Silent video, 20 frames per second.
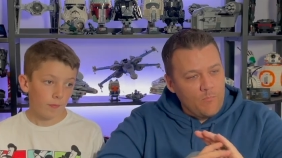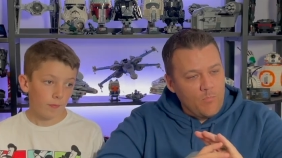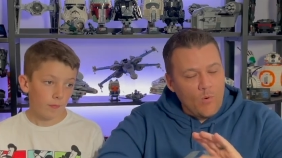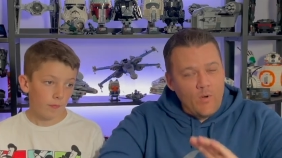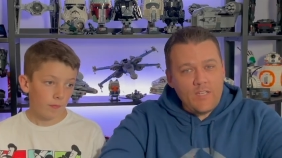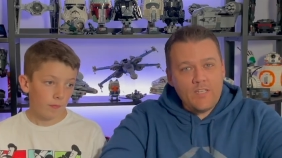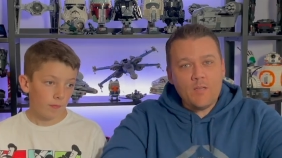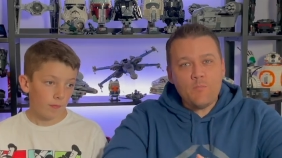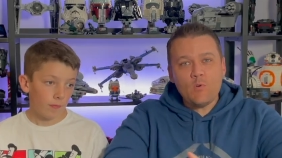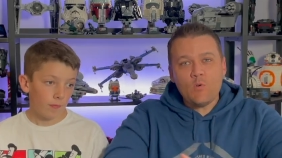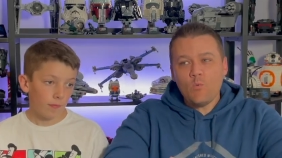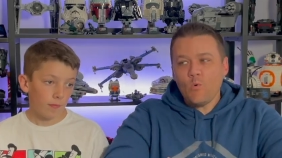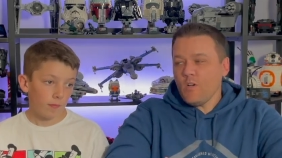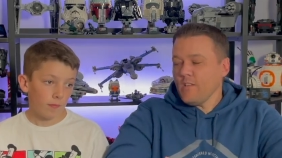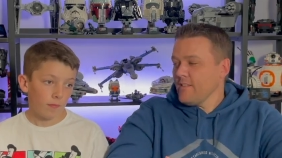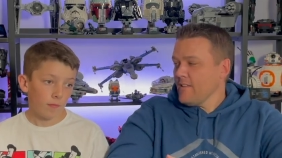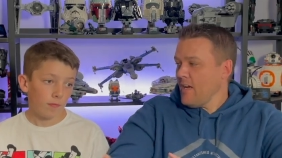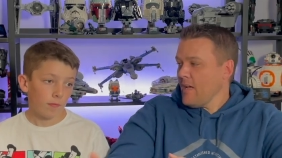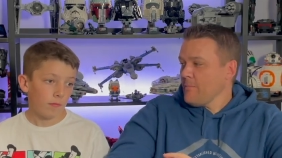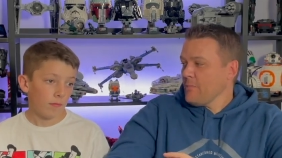Speaker 1: point number one
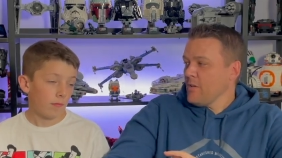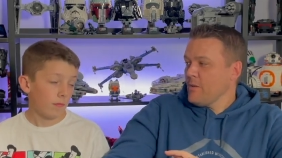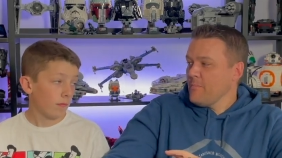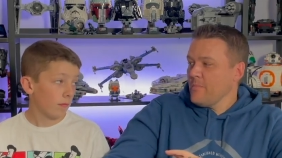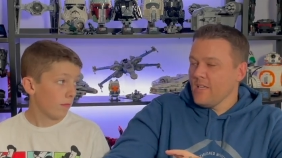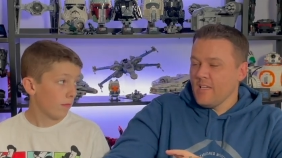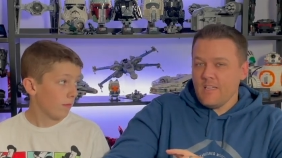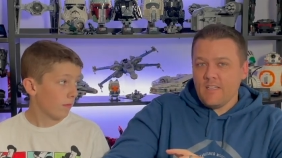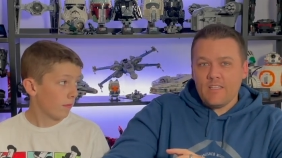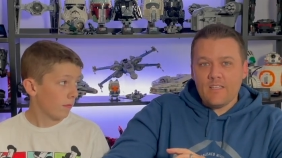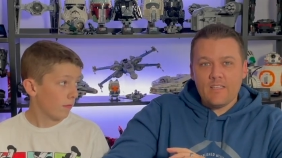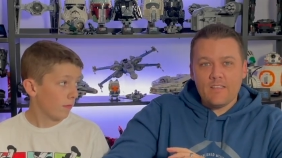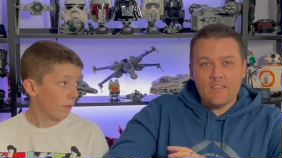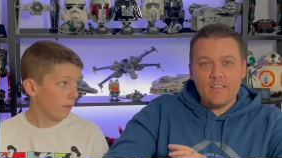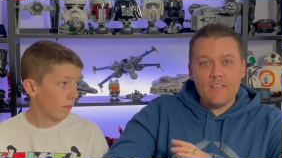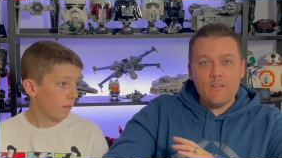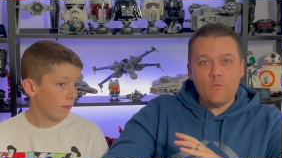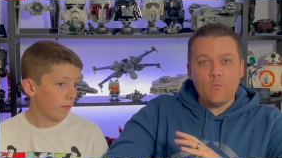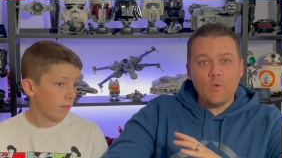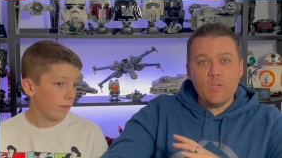that I'm going to make
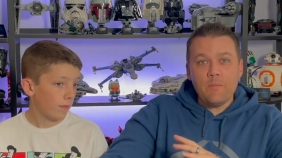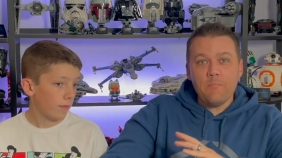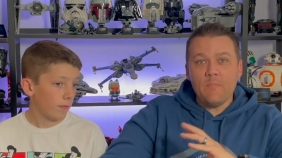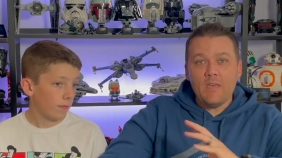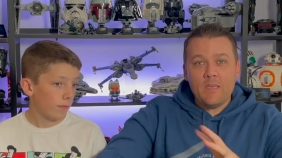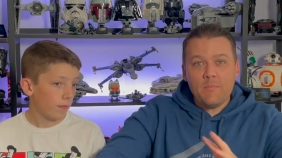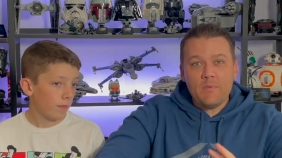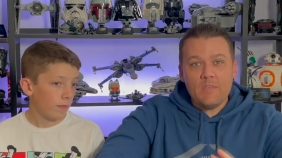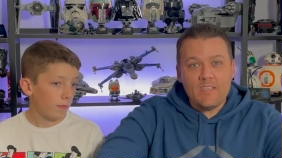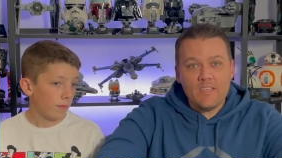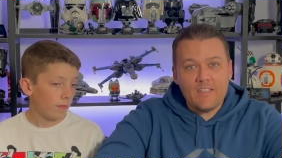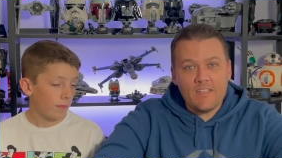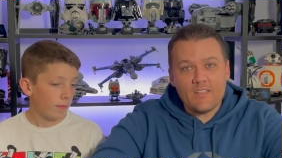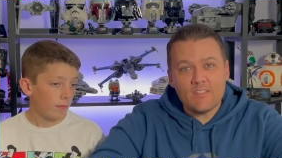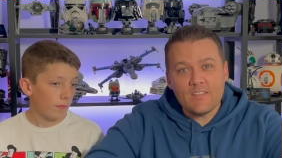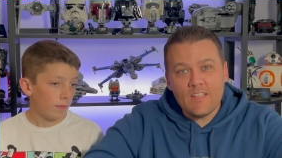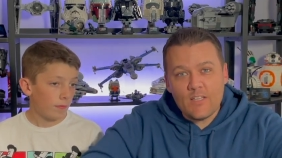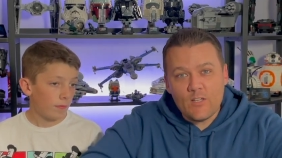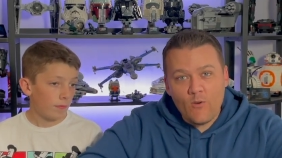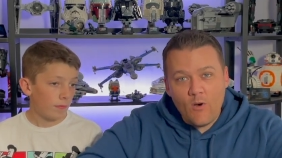that we may be getting a
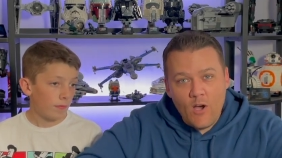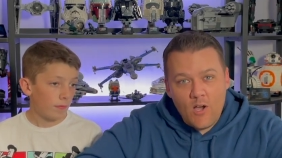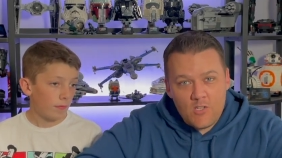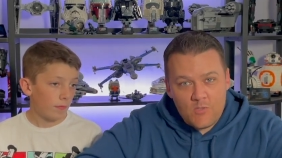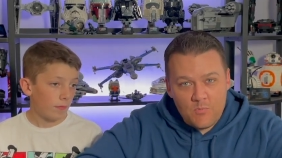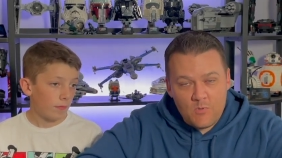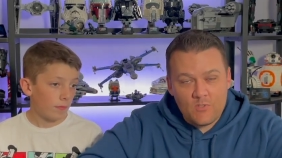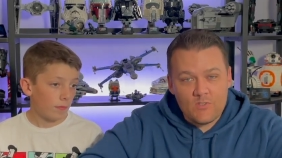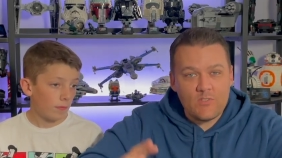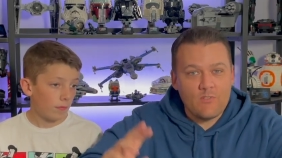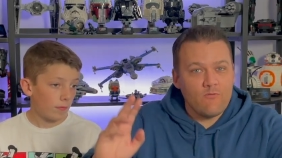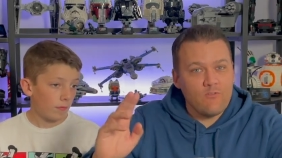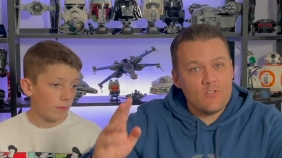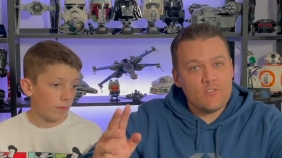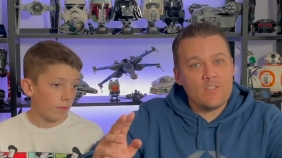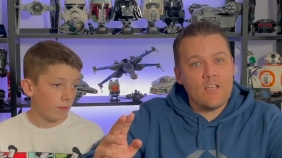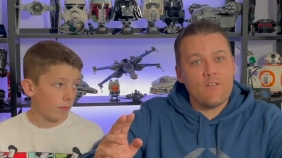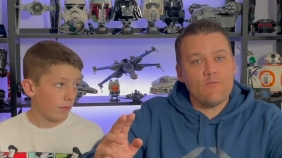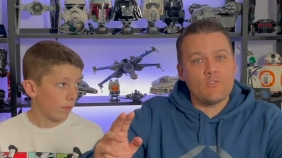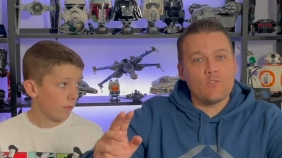LEGO hospital in the first
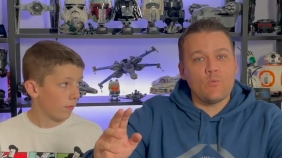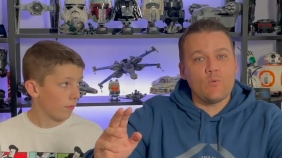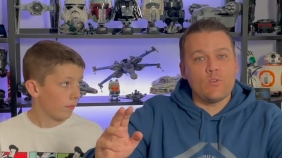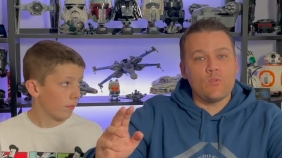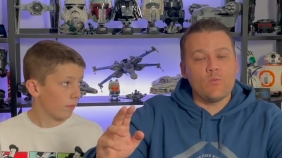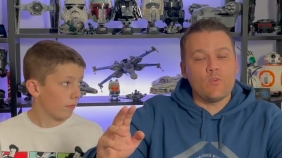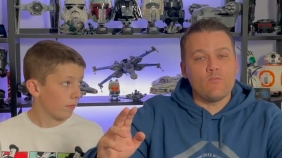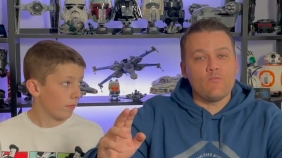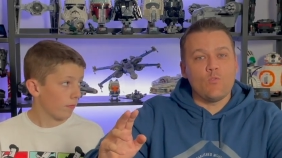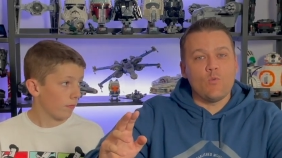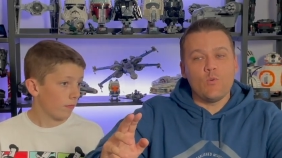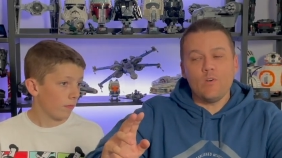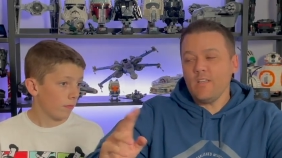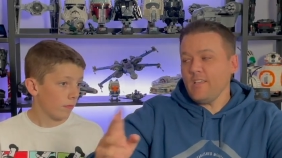half of 2024